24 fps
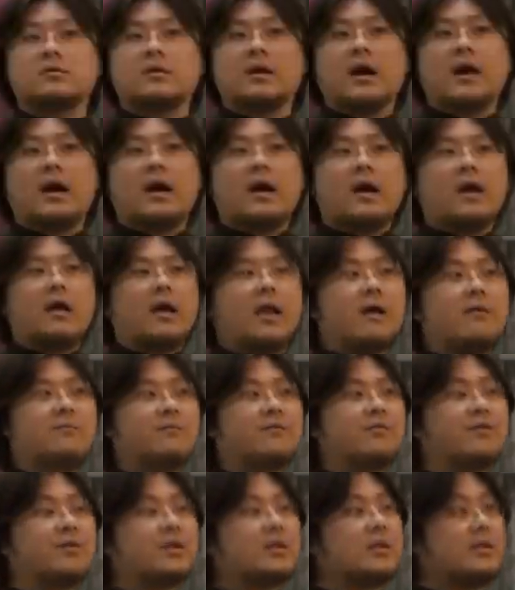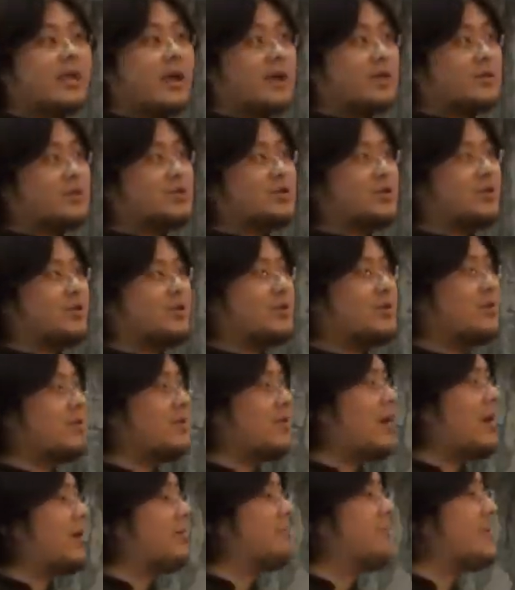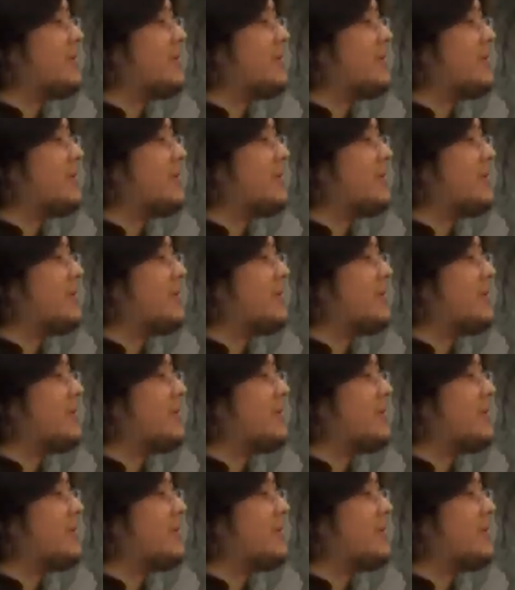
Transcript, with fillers: that every lecture that